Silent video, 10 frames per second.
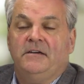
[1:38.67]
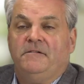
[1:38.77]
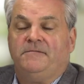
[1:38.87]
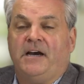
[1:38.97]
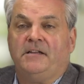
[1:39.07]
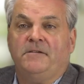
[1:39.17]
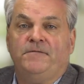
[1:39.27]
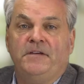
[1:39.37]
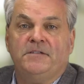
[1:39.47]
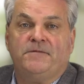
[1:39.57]
Filing
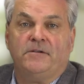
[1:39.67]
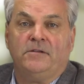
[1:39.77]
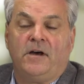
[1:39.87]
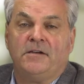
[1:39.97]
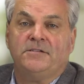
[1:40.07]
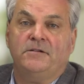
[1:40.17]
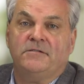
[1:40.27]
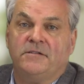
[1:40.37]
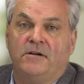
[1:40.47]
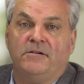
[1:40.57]
fees for
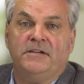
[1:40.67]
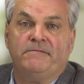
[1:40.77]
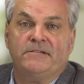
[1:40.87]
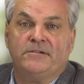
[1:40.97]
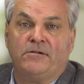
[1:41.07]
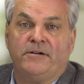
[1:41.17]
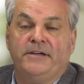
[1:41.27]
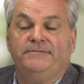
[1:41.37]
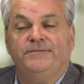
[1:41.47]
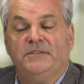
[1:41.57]
lawsuits, though, are a different
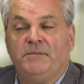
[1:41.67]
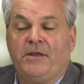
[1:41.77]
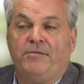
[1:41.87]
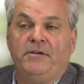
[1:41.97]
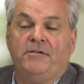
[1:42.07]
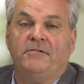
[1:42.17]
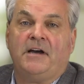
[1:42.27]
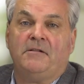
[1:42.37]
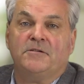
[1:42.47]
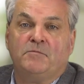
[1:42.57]
story. It's about
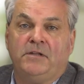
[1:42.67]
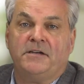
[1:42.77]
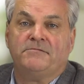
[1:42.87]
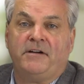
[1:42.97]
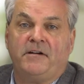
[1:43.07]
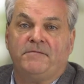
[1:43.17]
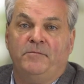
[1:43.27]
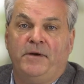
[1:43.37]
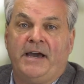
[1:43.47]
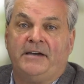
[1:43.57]
$300 plus right off the
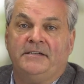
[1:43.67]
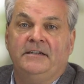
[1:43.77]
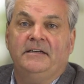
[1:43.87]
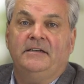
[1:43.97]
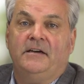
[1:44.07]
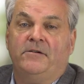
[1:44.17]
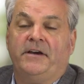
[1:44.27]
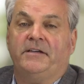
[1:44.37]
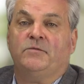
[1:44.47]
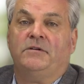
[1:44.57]
bat,
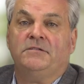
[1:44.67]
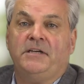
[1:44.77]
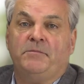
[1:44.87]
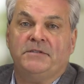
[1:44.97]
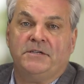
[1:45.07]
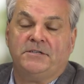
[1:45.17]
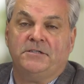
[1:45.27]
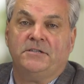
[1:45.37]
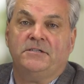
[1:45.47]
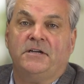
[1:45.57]
okay, as well as
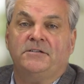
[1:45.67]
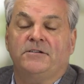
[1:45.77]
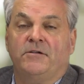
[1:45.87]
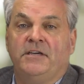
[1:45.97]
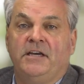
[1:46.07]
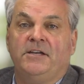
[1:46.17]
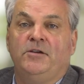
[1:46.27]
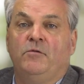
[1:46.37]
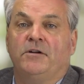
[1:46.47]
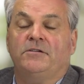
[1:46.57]
depositions and such. So again,
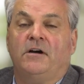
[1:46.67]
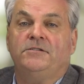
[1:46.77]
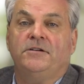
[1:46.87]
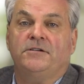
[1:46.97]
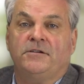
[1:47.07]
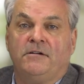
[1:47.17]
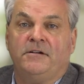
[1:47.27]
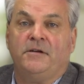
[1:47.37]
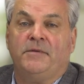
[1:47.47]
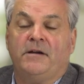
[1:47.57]
you want to talk to your
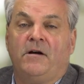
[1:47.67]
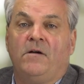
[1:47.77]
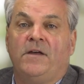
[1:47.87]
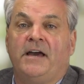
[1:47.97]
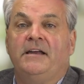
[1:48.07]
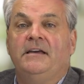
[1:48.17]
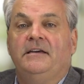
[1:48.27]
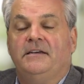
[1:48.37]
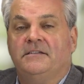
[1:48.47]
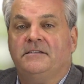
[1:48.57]
attorney about all that
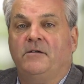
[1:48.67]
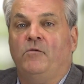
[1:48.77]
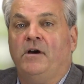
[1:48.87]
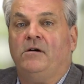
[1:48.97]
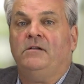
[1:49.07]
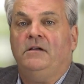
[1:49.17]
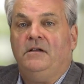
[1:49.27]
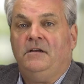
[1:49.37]
and say, well,